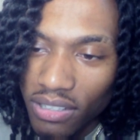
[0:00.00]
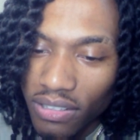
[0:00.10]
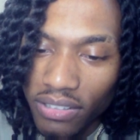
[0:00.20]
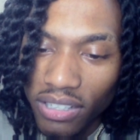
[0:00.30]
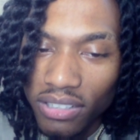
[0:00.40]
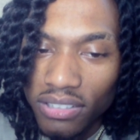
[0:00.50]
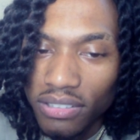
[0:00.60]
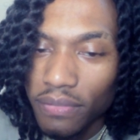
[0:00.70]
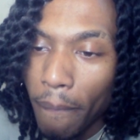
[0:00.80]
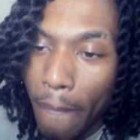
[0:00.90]
nigga,
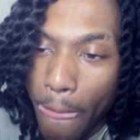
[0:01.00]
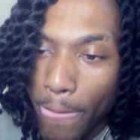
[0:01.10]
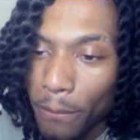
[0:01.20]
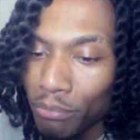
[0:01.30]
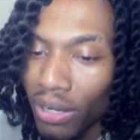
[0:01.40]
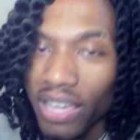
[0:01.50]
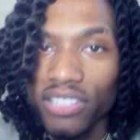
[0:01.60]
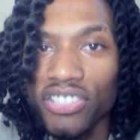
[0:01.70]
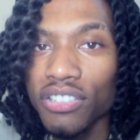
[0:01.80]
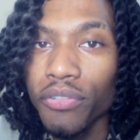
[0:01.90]
black
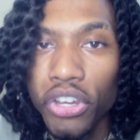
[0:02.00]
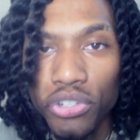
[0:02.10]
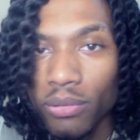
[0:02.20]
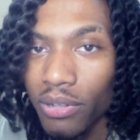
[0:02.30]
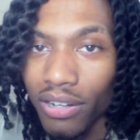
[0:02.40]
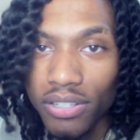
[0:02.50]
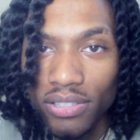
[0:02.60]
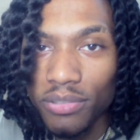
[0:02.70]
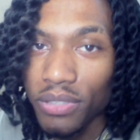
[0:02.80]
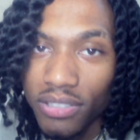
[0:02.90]
generational curses,
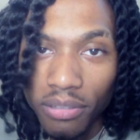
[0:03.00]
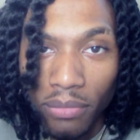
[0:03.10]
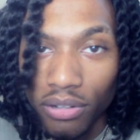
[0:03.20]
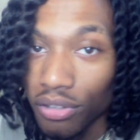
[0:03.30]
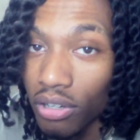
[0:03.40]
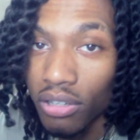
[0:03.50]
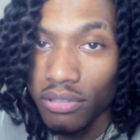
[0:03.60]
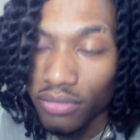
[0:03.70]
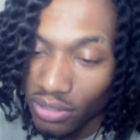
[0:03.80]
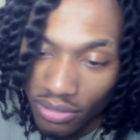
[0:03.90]
we talking about it all
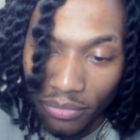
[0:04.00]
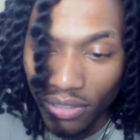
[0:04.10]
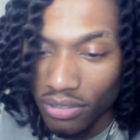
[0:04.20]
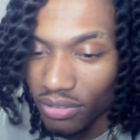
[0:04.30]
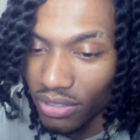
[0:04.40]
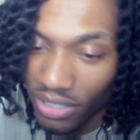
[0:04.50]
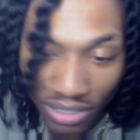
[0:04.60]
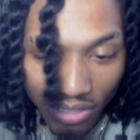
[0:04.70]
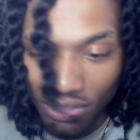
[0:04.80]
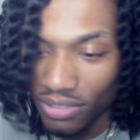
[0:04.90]
over there, man.
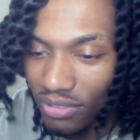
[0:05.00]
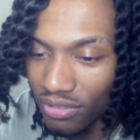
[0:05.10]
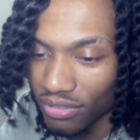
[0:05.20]
Everything.